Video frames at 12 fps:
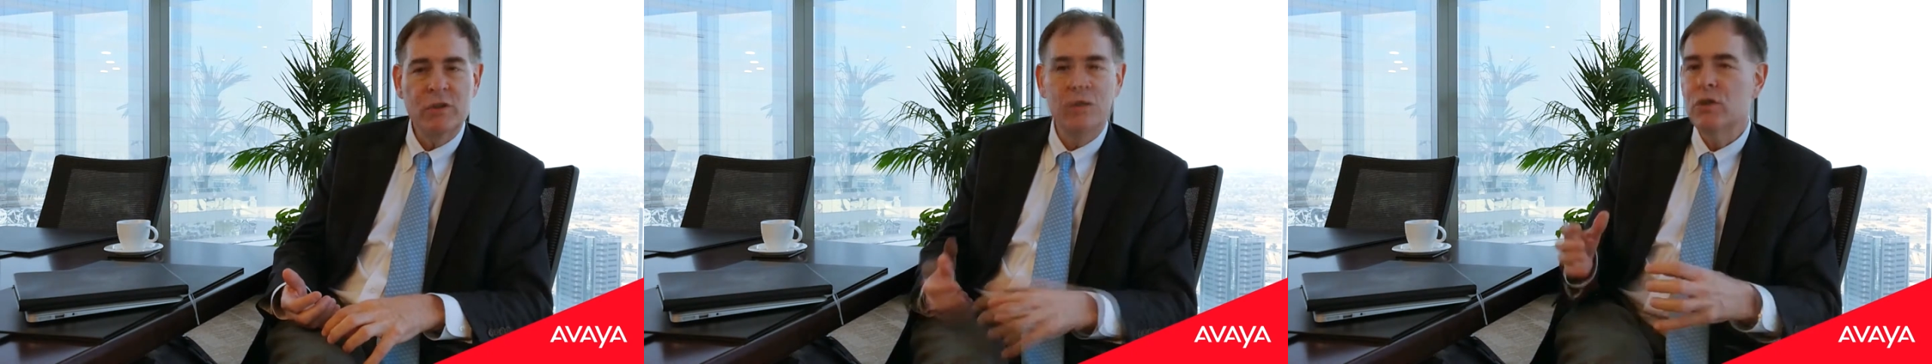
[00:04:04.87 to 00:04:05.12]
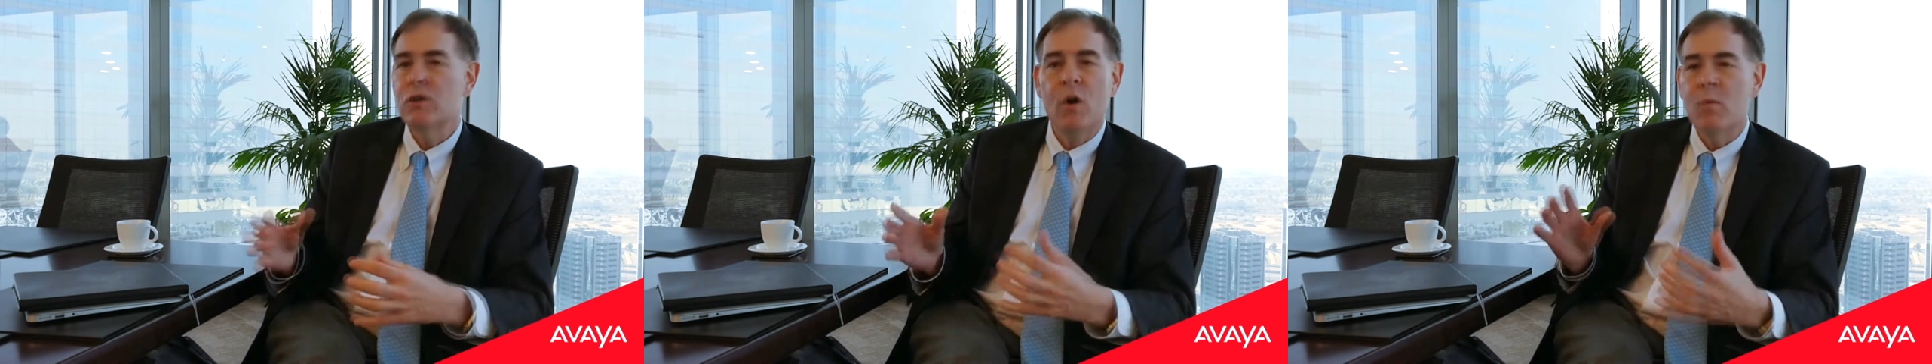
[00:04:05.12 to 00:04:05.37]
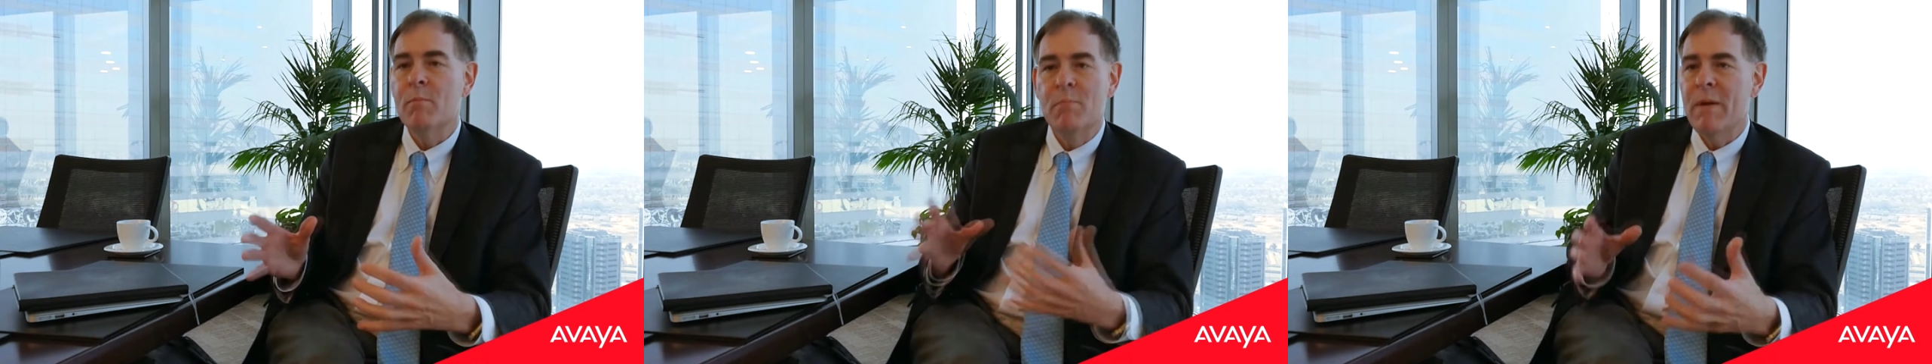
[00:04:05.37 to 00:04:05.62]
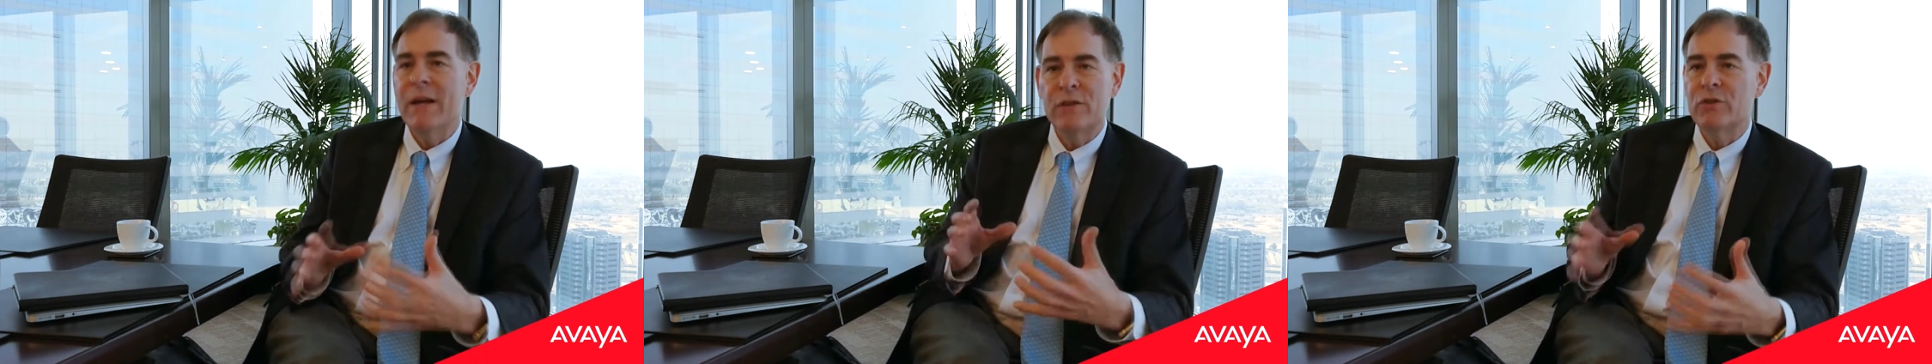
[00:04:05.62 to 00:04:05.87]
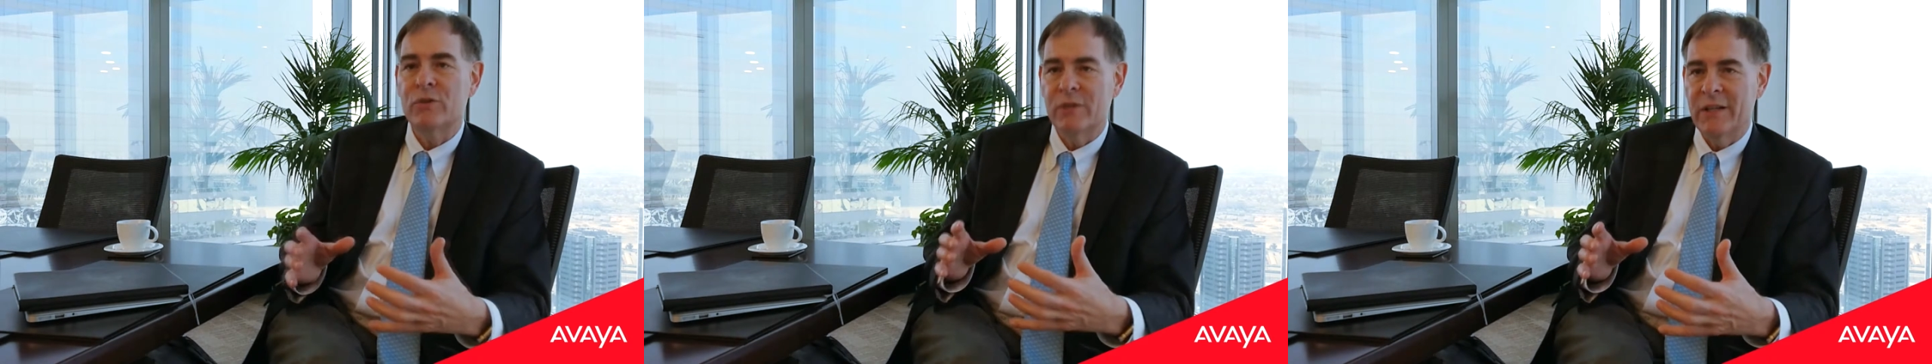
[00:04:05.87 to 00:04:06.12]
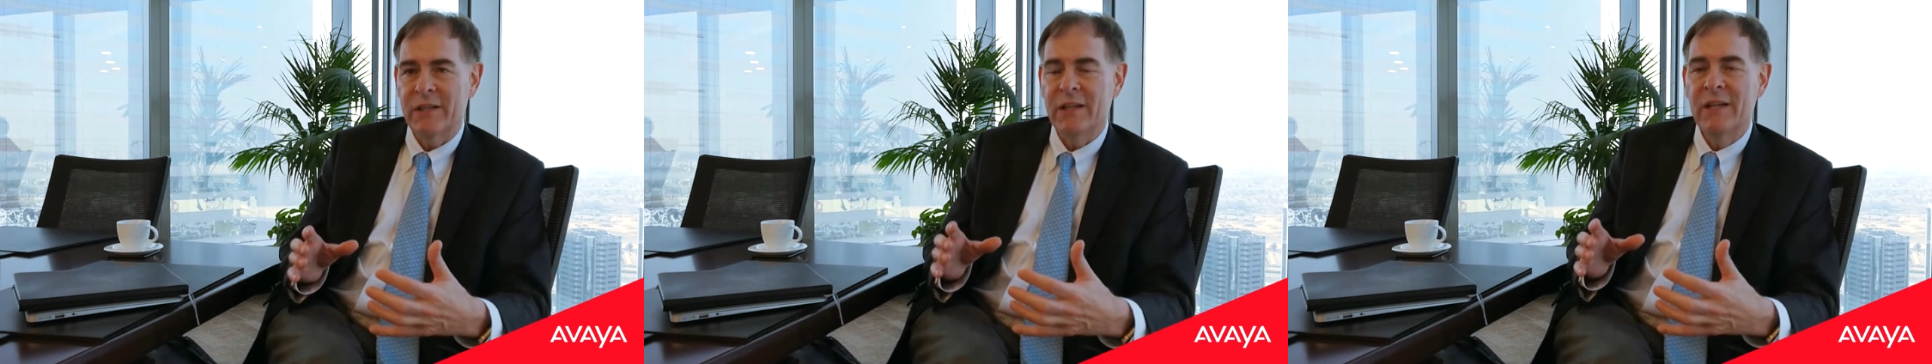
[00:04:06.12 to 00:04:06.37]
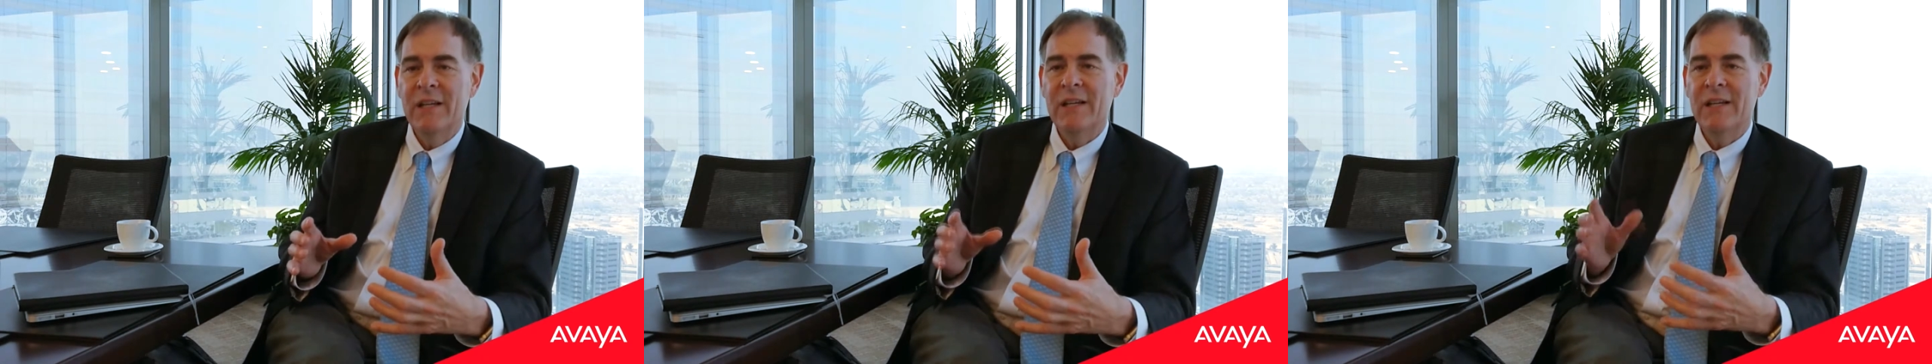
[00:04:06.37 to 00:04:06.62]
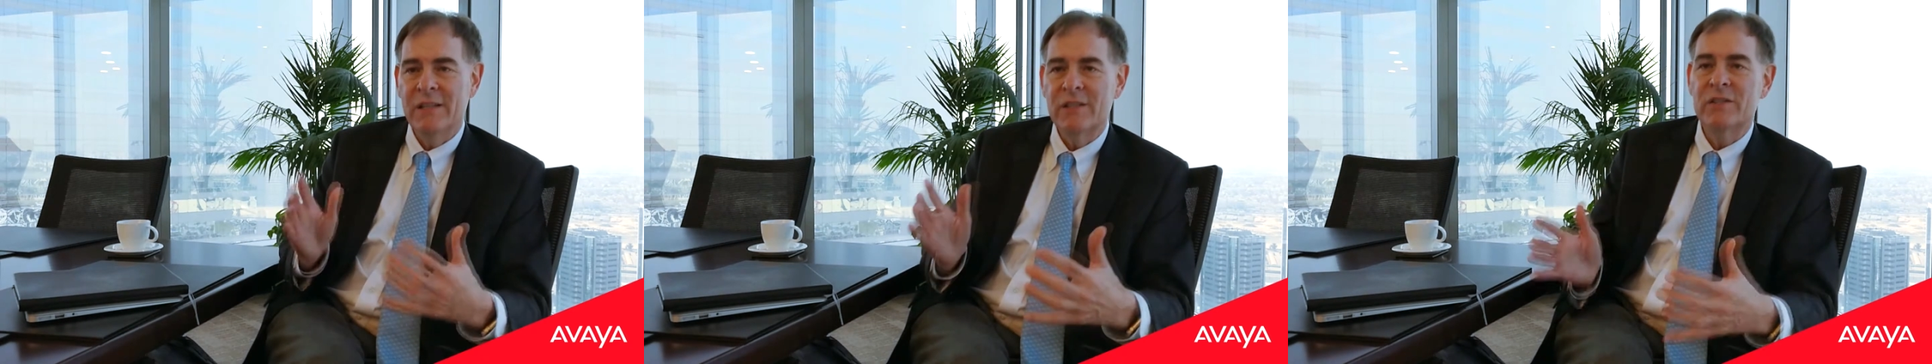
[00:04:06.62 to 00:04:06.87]
You don't measure it
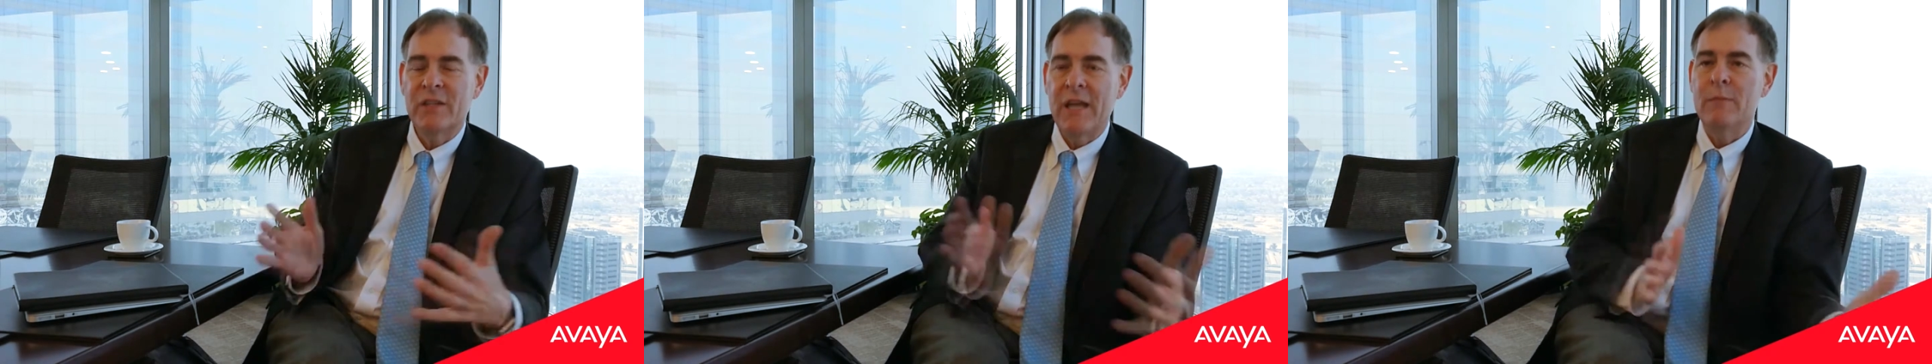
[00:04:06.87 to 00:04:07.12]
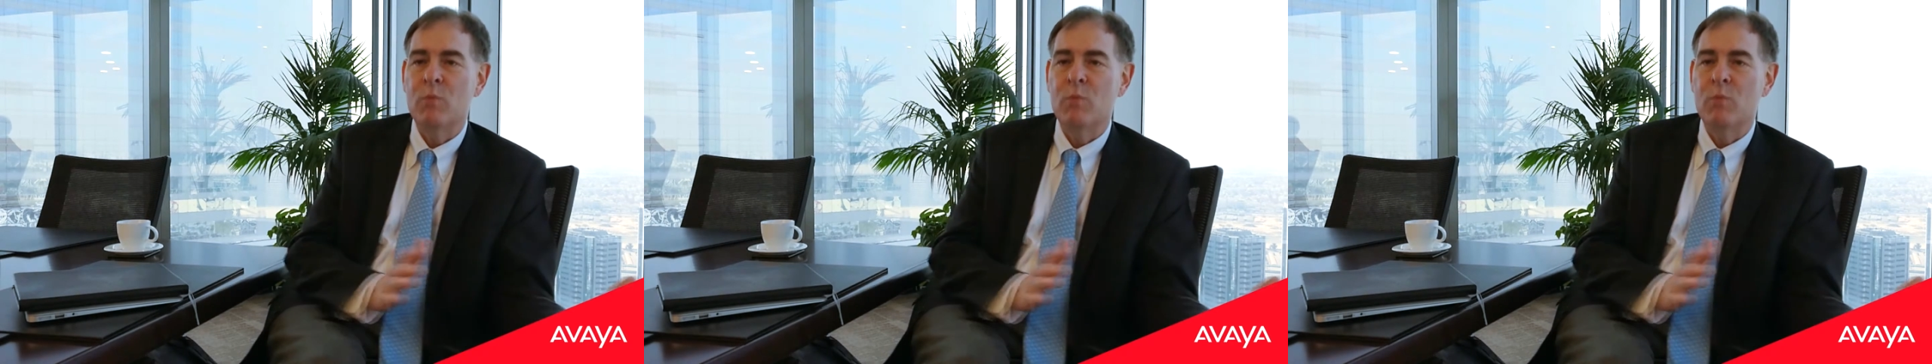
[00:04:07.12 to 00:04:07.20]
in the same